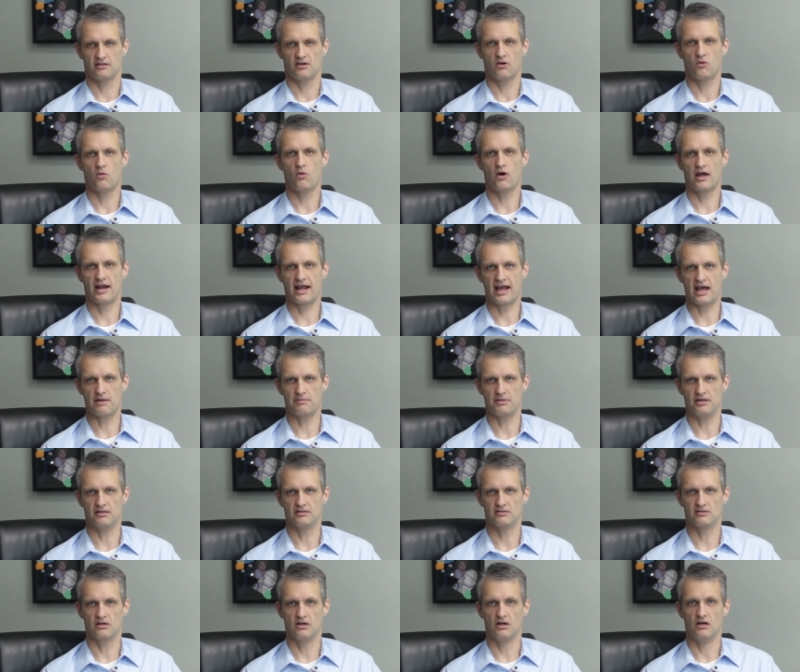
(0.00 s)
What
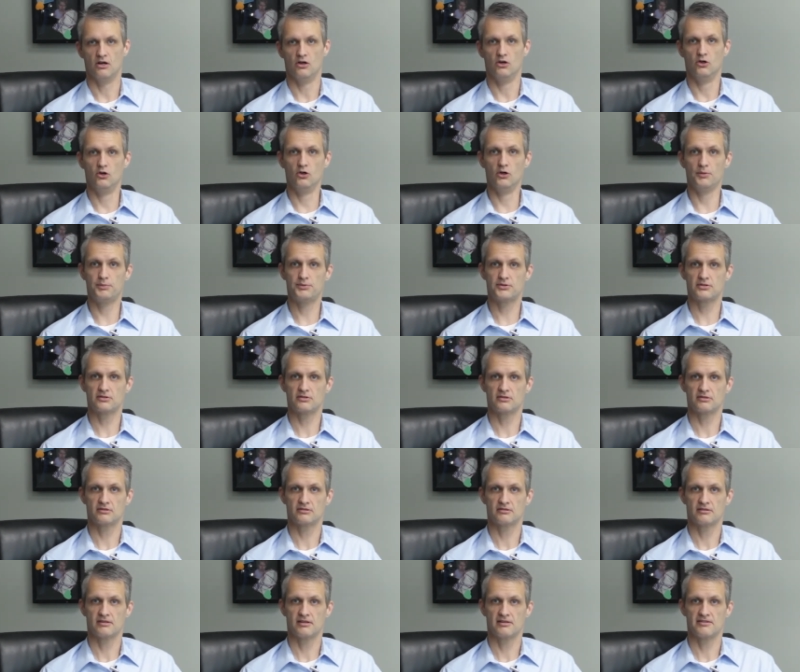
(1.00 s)
happens? Oops,
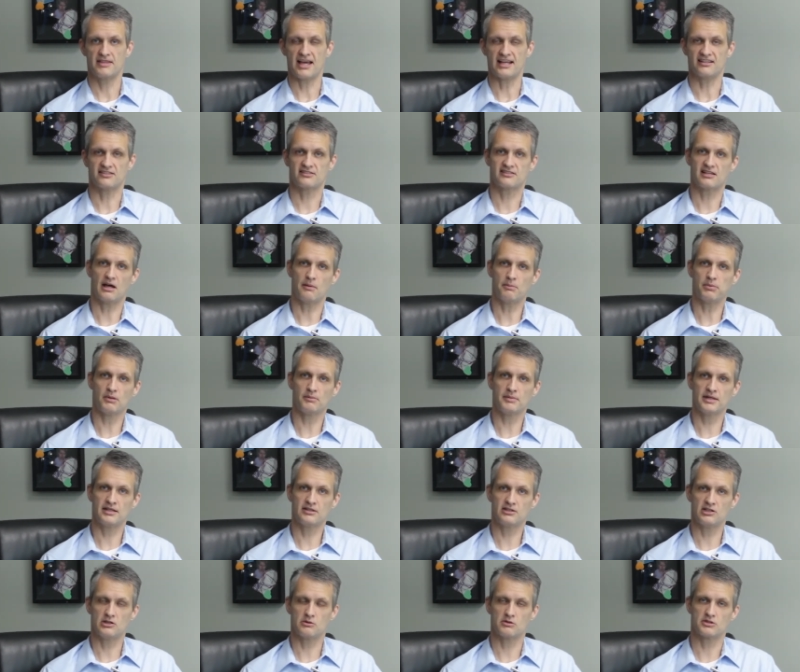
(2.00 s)
that
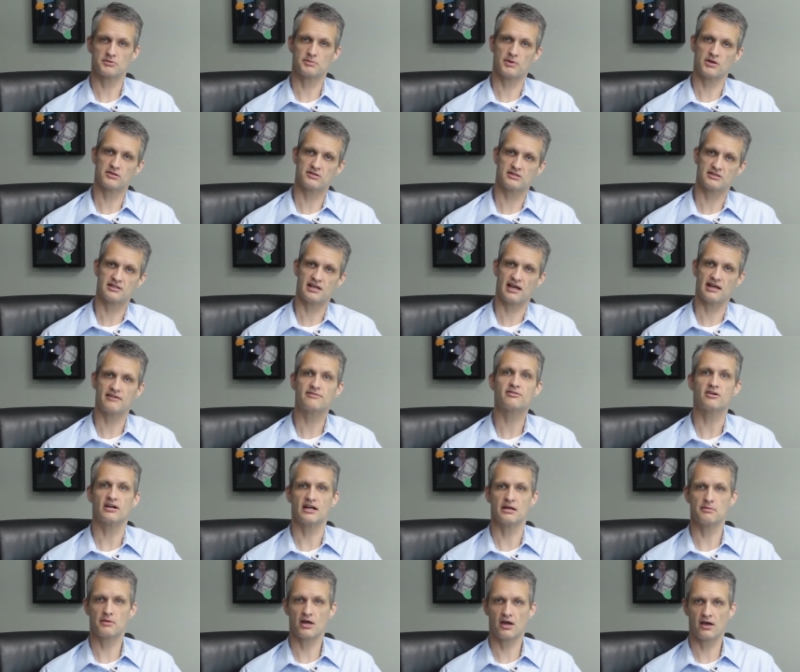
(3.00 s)
supplement you were supposed to take for
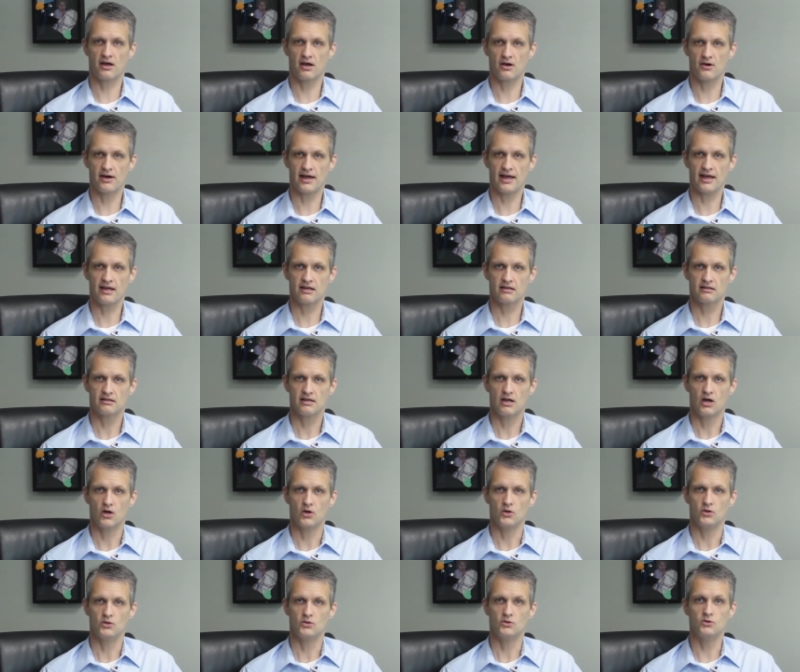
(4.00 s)
MAOA,
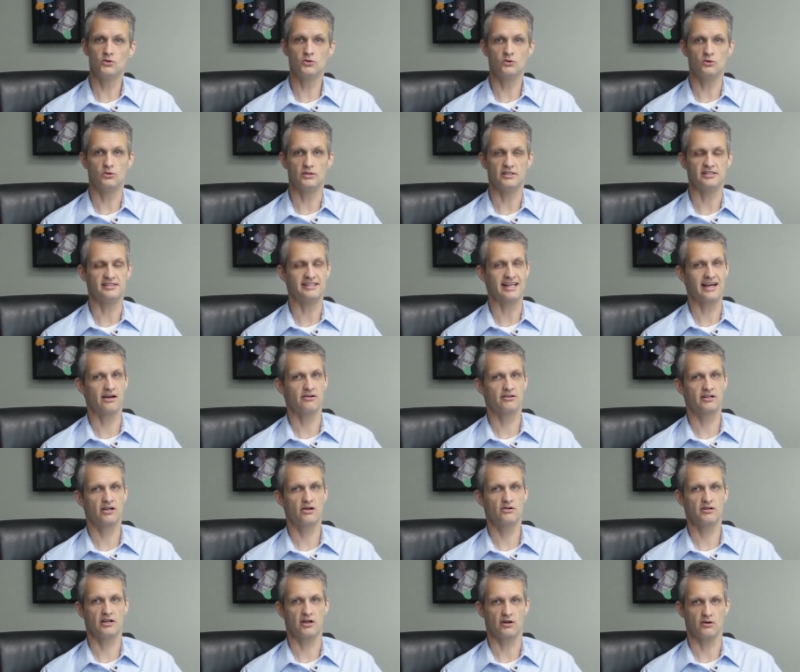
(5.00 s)
ooh, is now
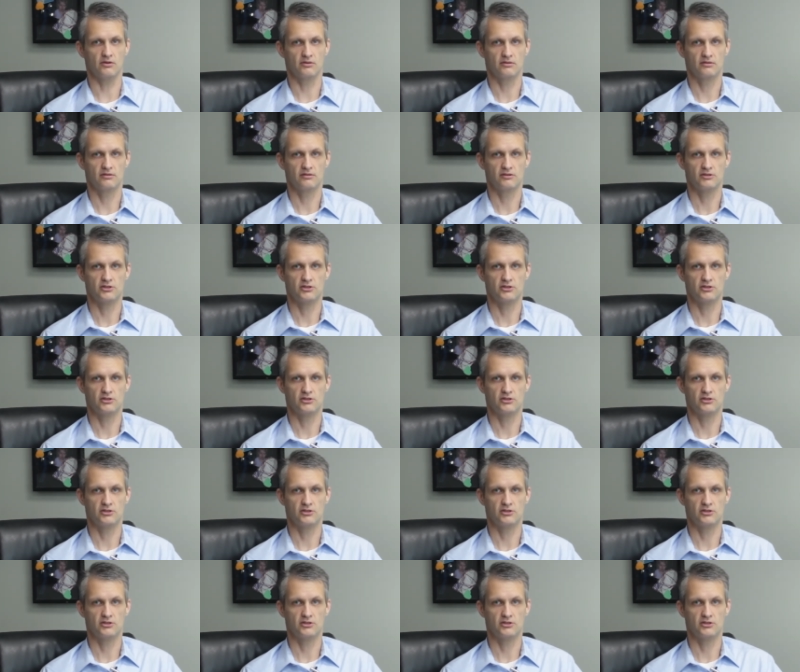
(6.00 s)
no-no.